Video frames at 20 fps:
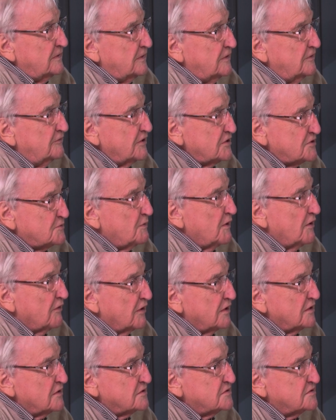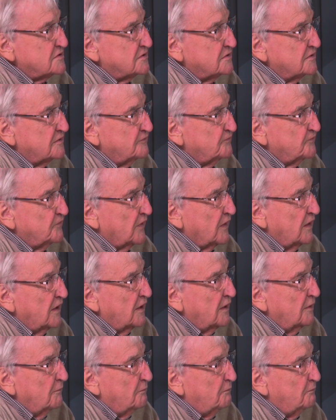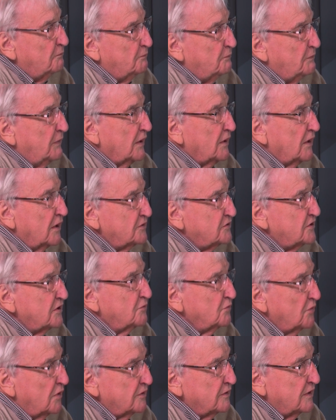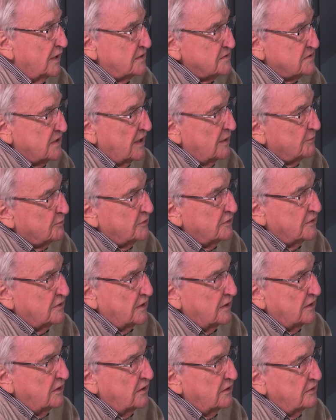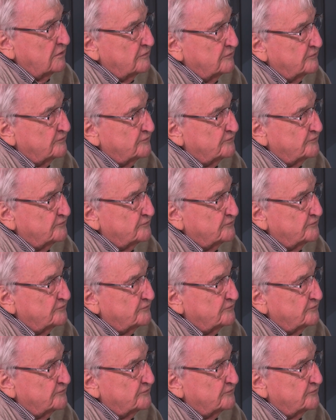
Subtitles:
of experience. But I didn't want that to happen, thank you.